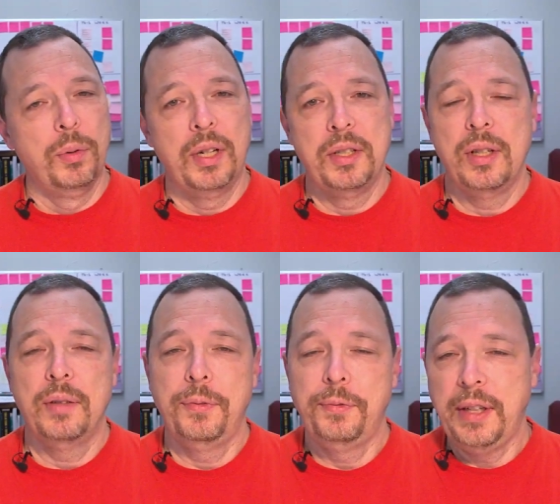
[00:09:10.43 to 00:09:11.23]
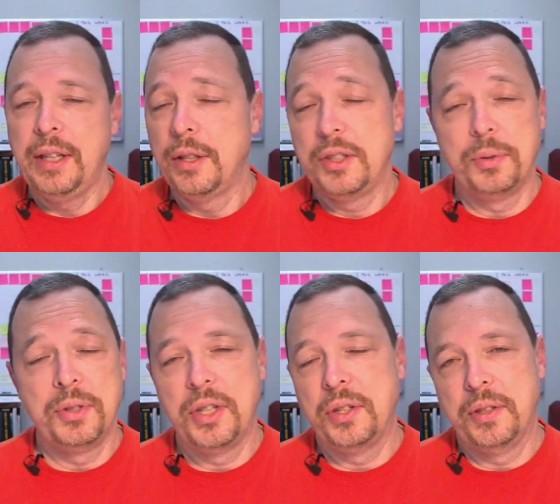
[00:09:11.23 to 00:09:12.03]
One, fear is a
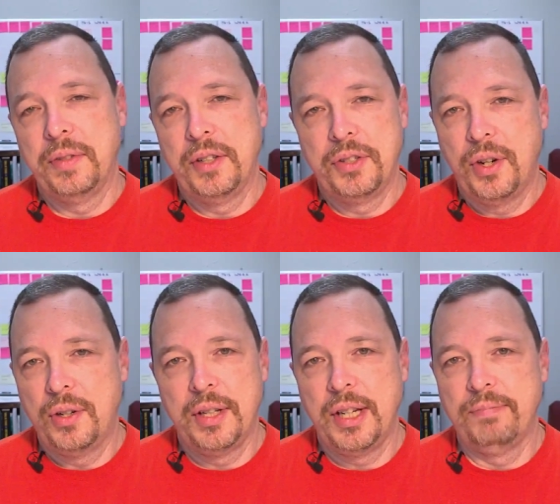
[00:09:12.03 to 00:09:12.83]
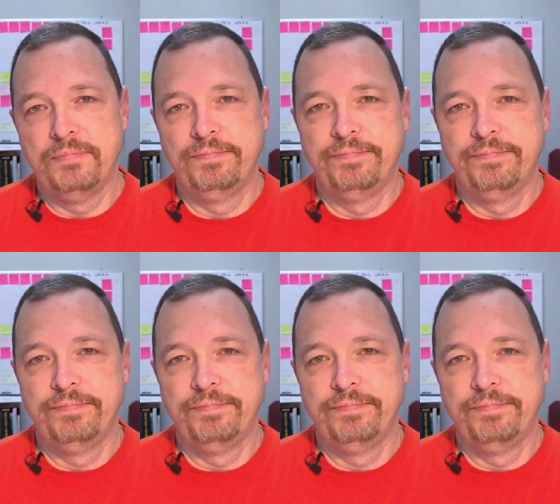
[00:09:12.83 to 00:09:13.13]
result of uncertainty.